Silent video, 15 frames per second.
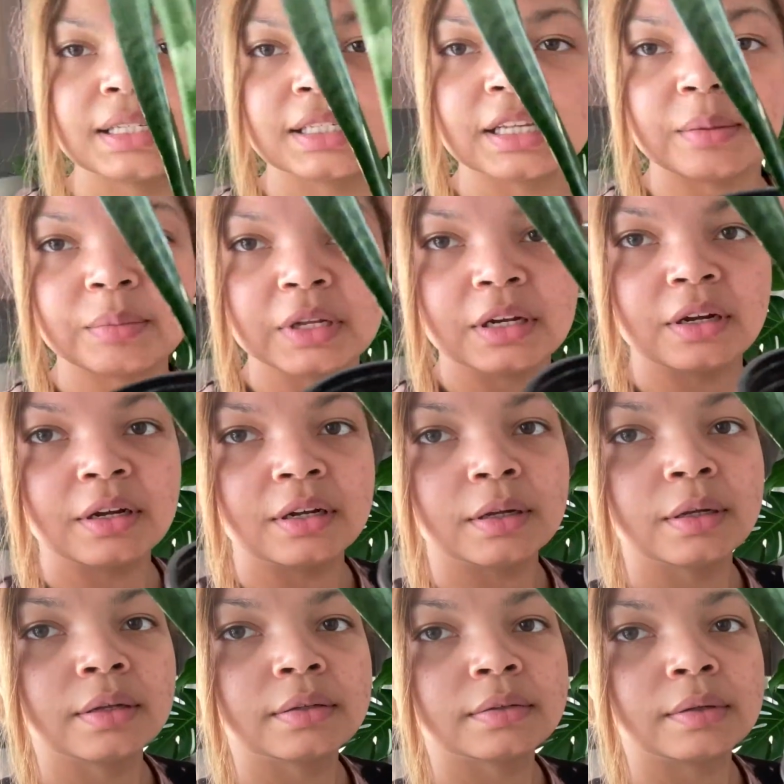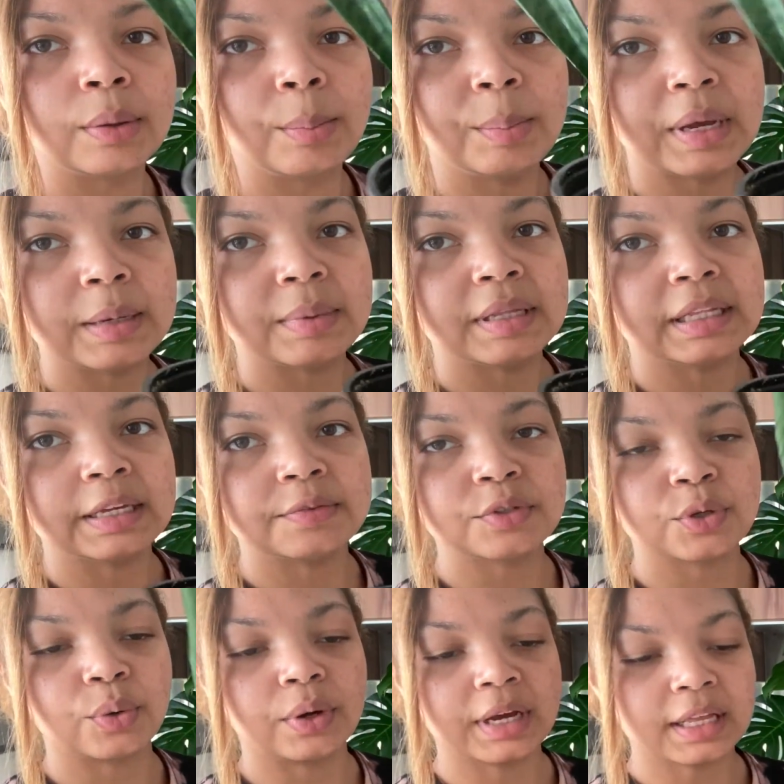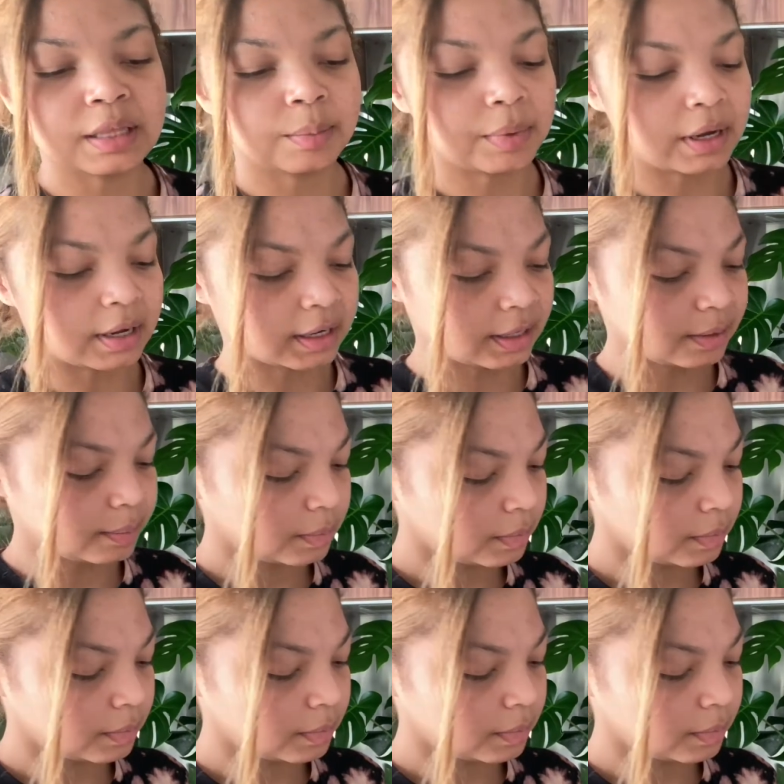some little baby leaves growing at the bottom.